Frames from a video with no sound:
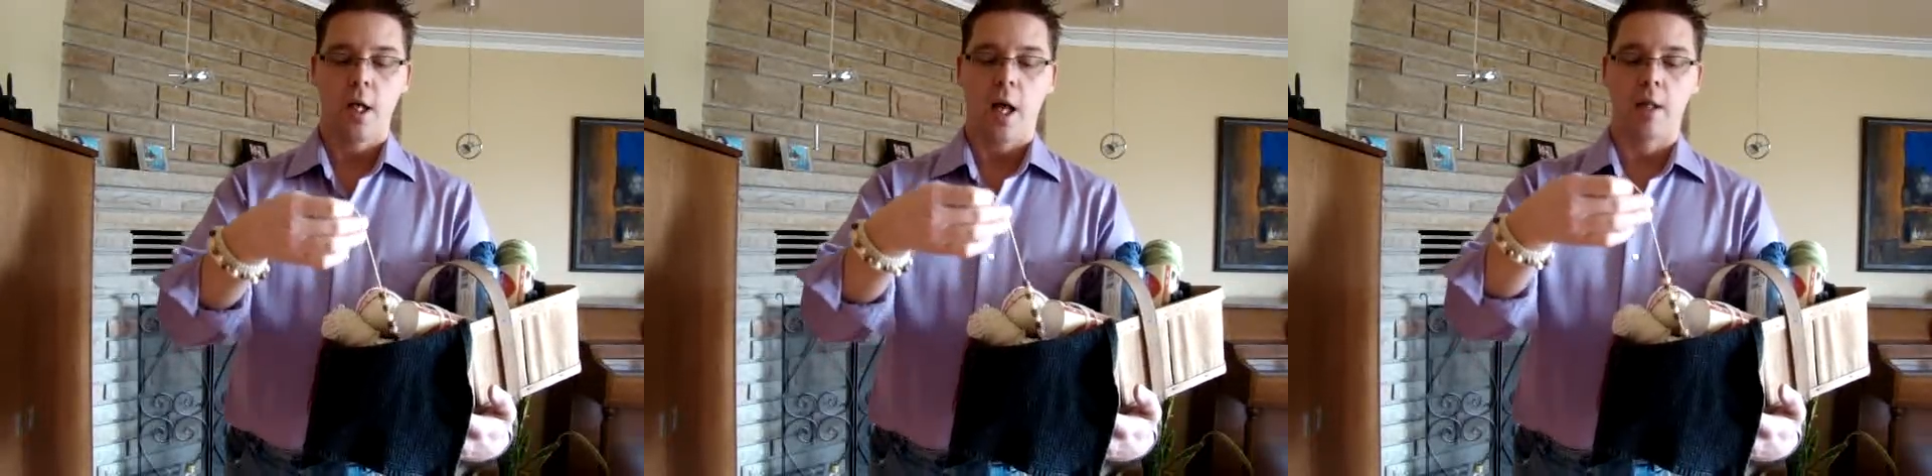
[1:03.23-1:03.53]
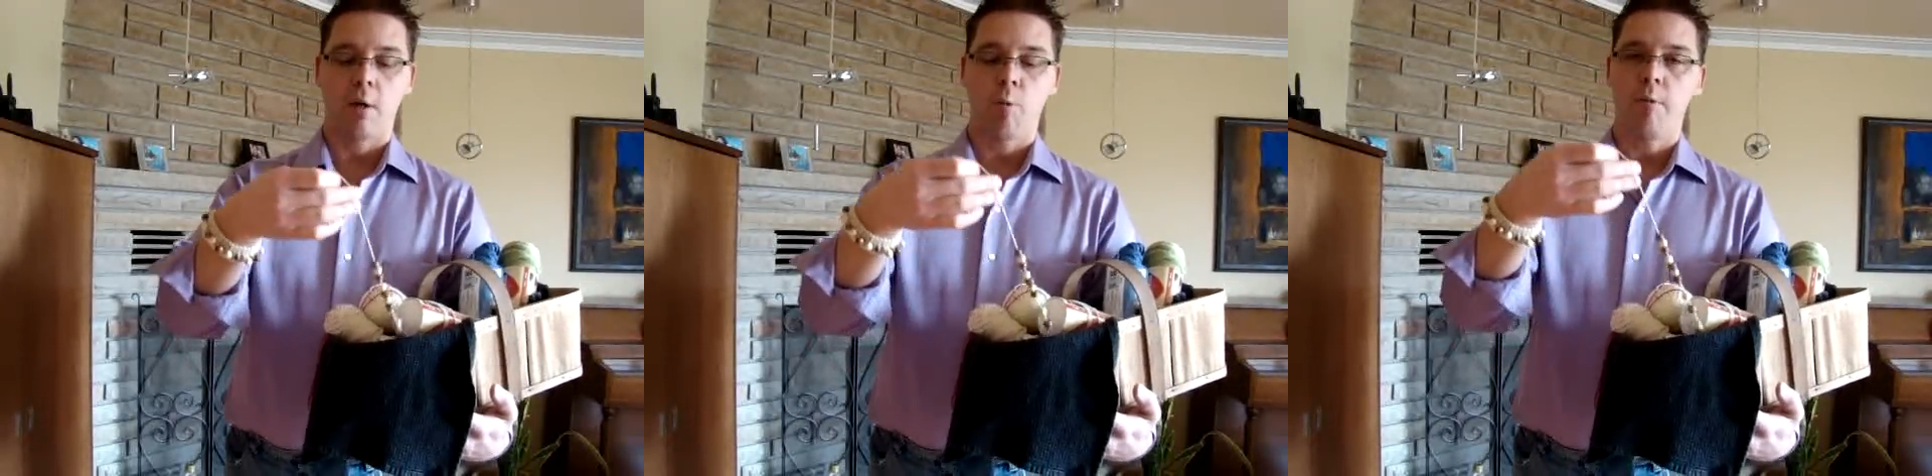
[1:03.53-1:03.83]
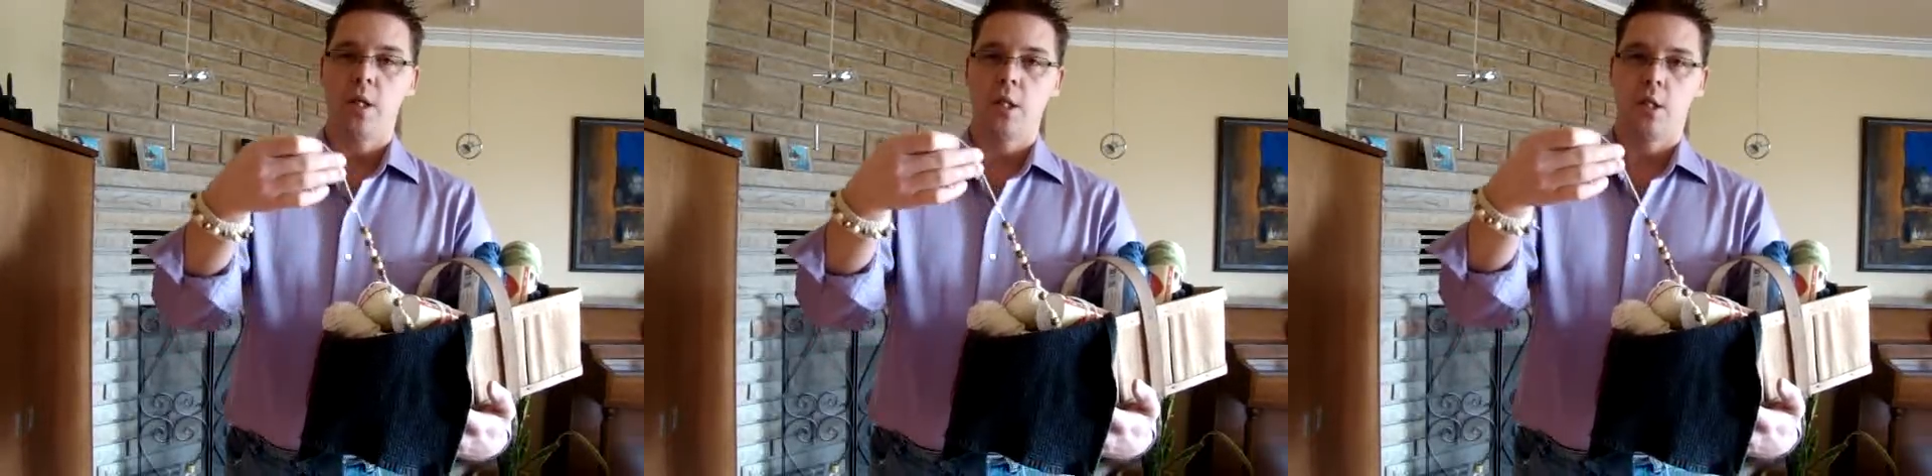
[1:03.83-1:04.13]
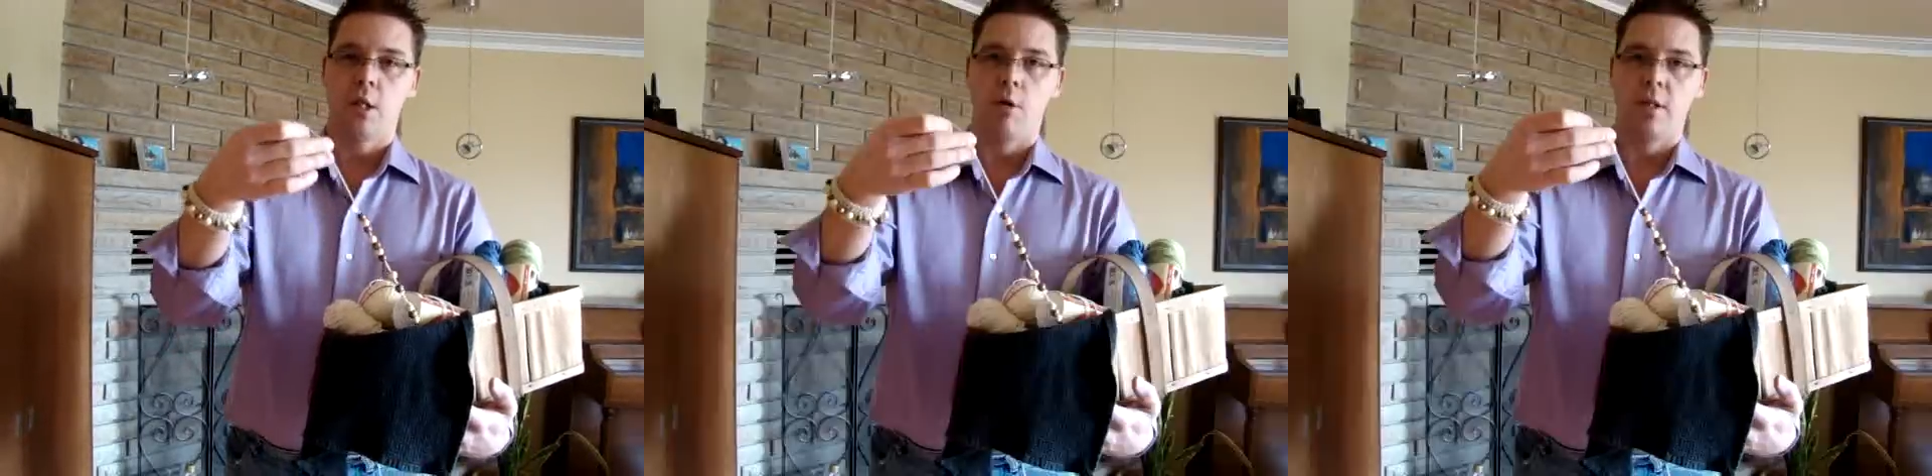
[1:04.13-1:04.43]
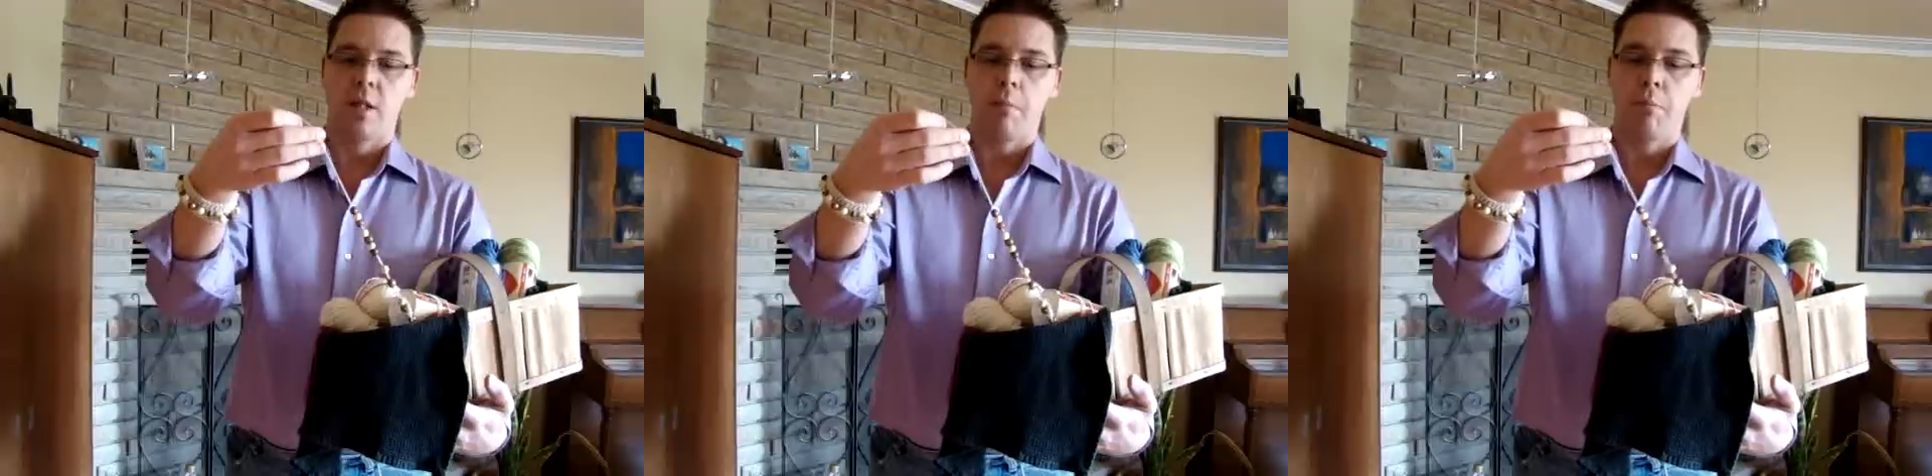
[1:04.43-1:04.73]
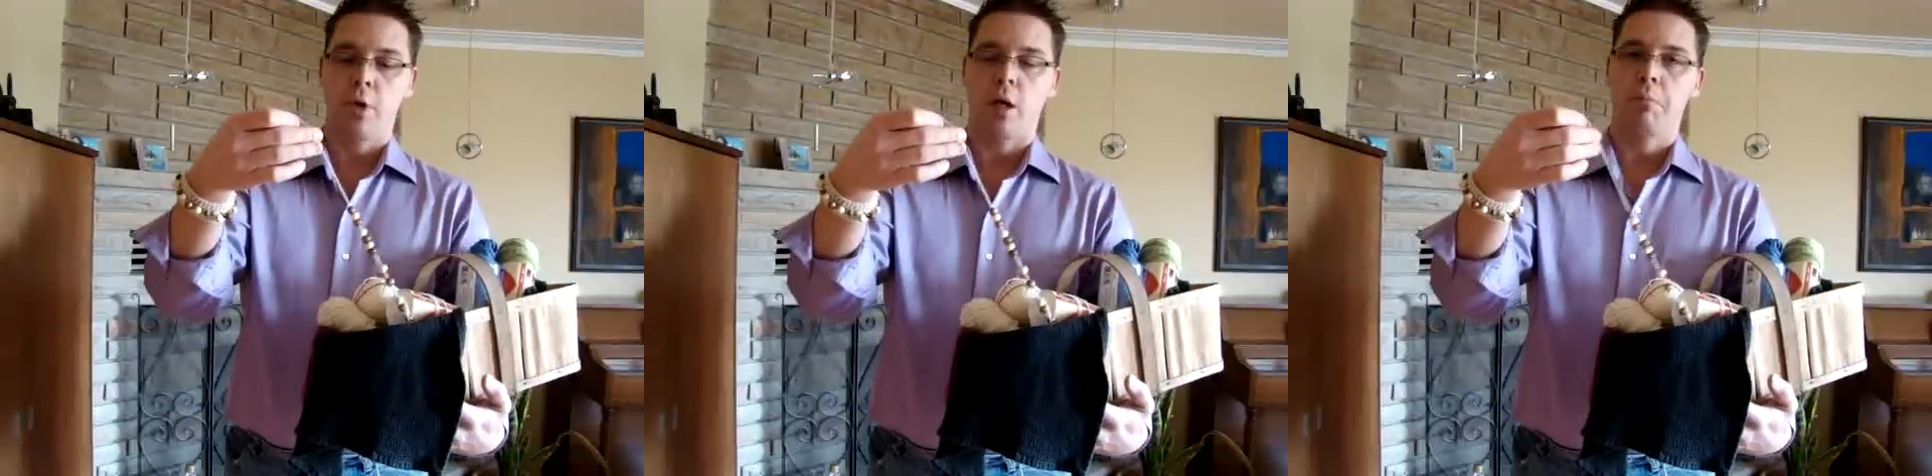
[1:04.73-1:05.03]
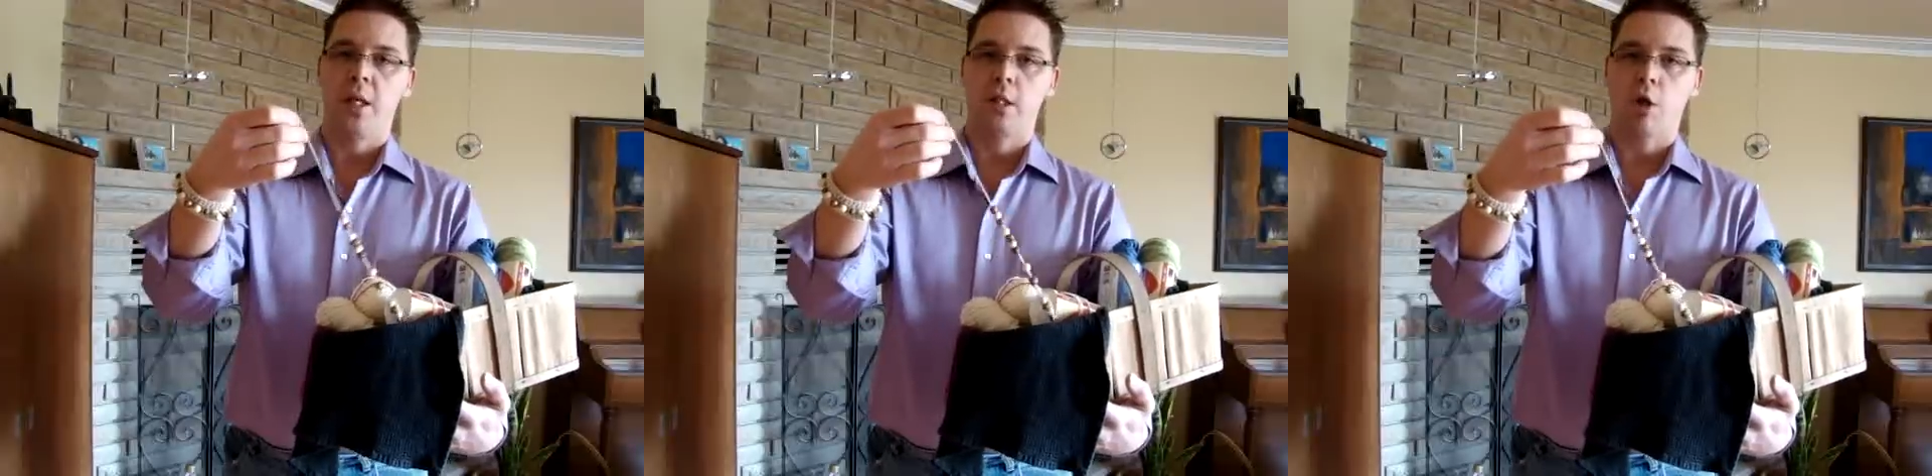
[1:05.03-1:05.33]
And then what we need to do is then put our
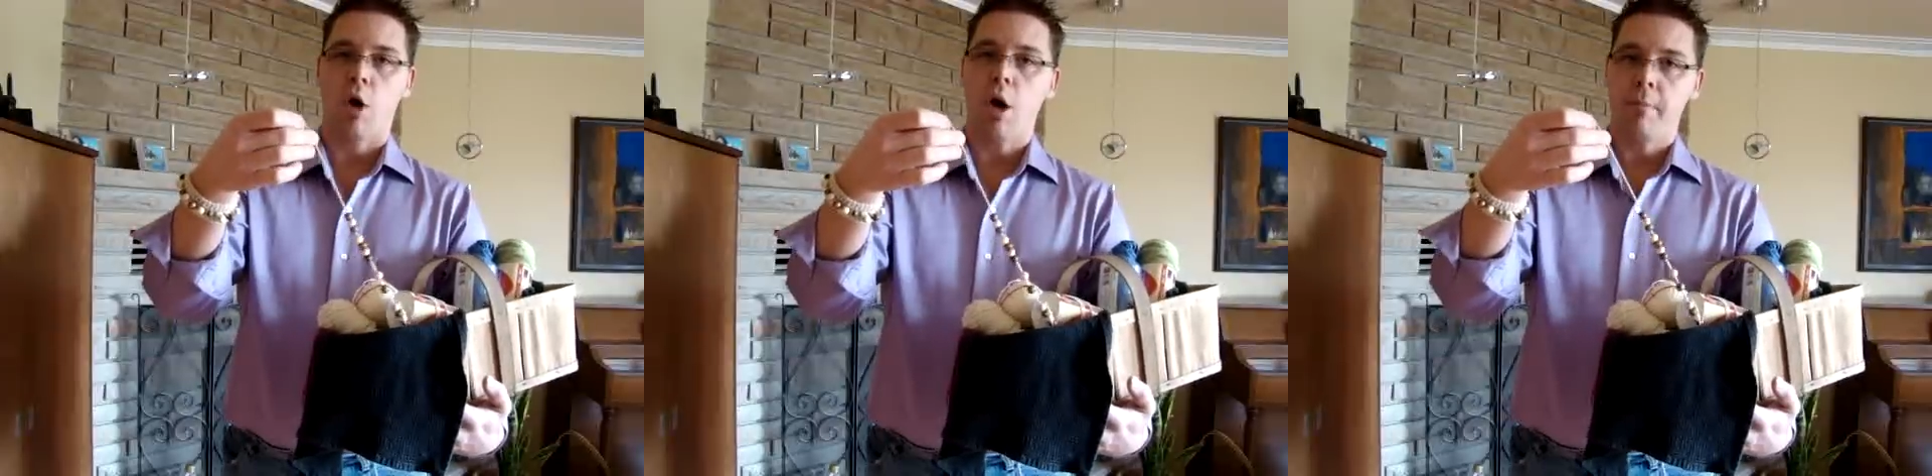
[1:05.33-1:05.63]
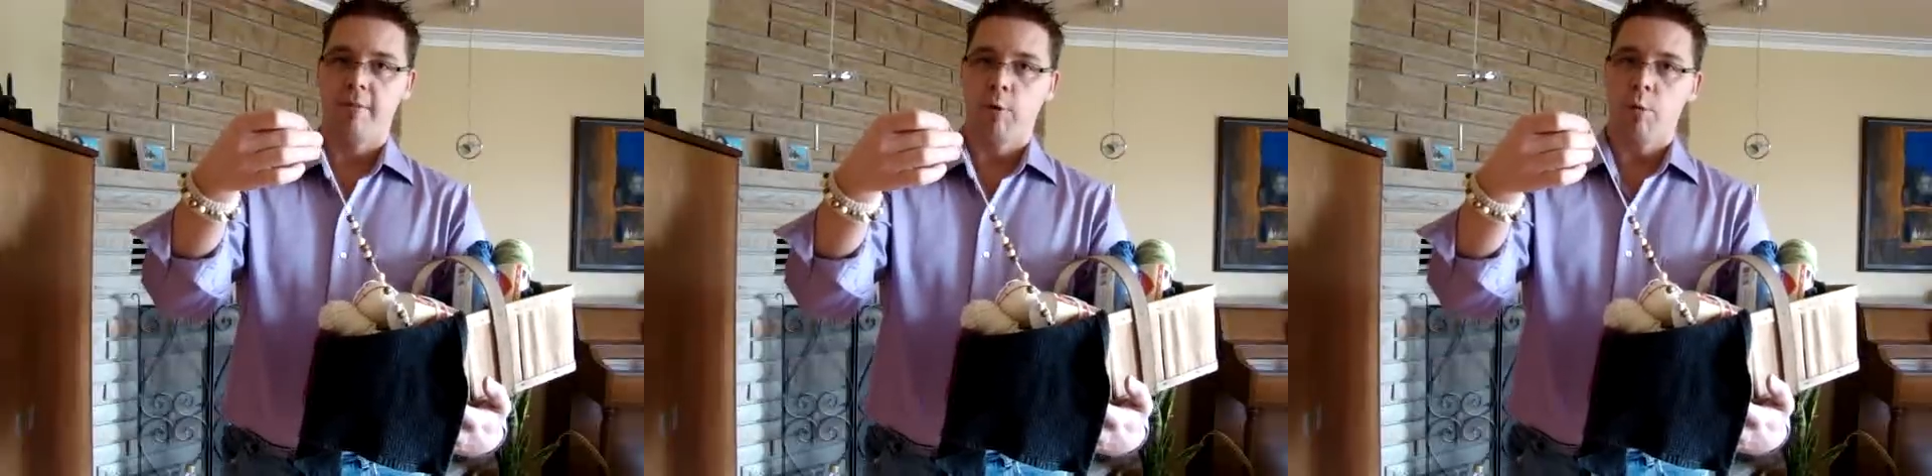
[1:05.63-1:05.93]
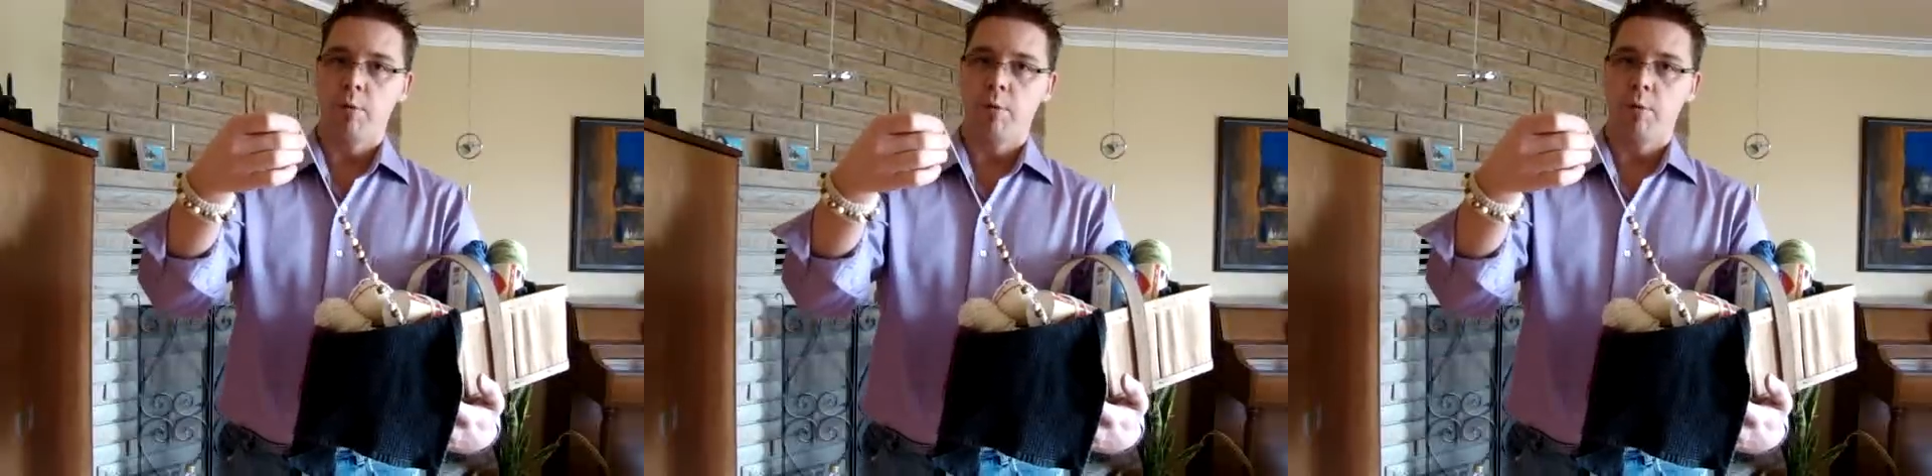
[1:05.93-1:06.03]
beads on before